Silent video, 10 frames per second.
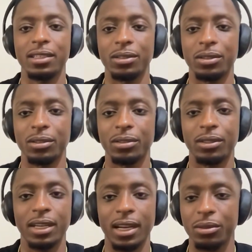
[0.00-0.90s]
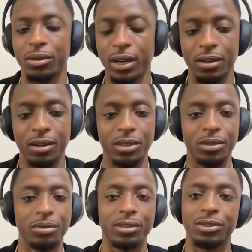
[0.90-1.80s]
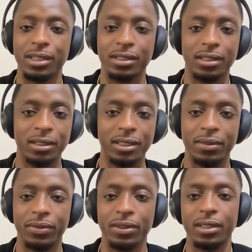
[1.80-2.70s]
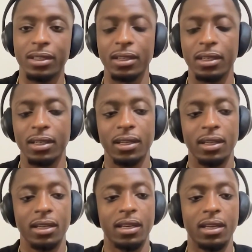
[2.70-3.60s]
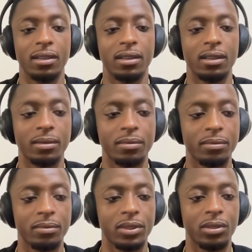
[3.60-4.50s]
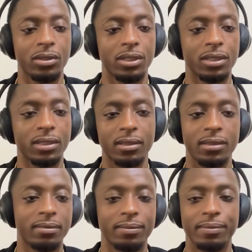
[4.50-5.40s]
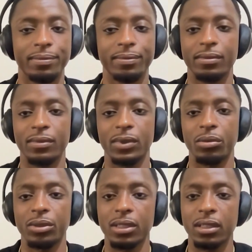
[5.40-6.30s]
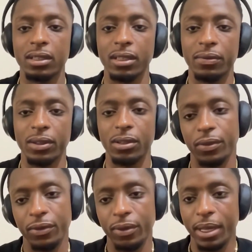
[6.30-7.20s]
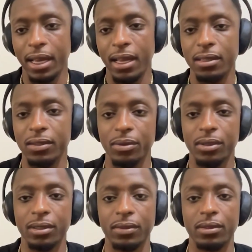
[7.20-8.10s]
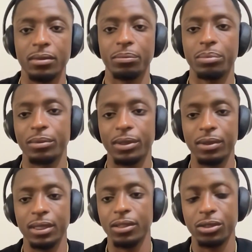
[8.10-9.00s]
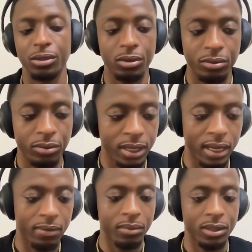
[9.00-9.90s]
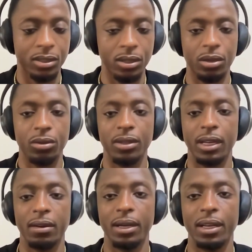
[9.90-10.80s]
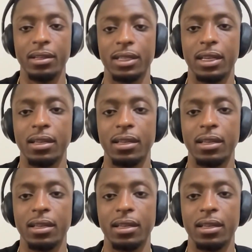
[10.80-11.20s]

You know, you guys would crack on you. You would dress a little different, and you know, it was a little different. If you're from the islands, from pretty much from the country, so you don't really have much of the clothing that everybody else had.